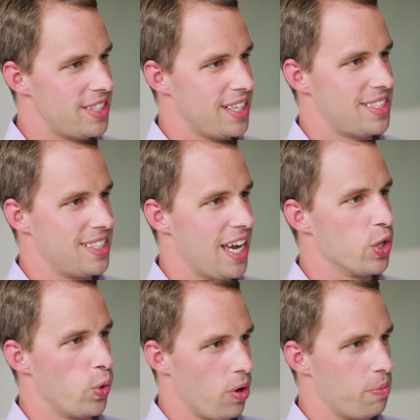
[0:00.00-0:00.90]
things together
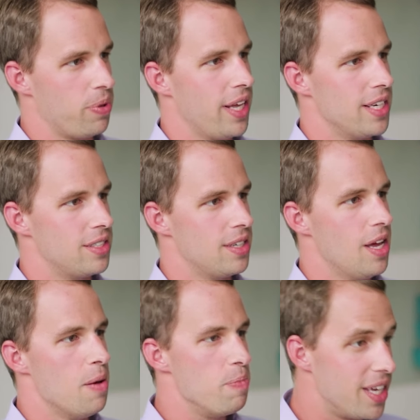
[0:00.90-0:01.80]
in one place
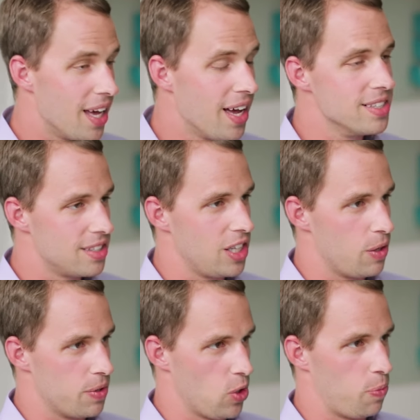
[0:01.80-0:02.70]
because Clio
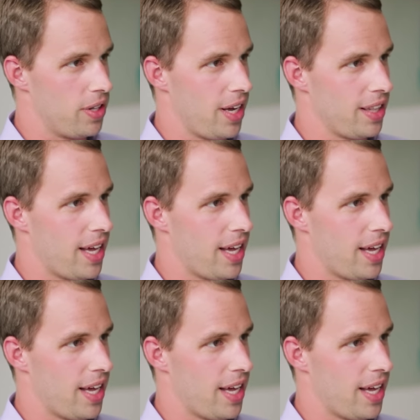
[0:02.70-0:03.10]
is open like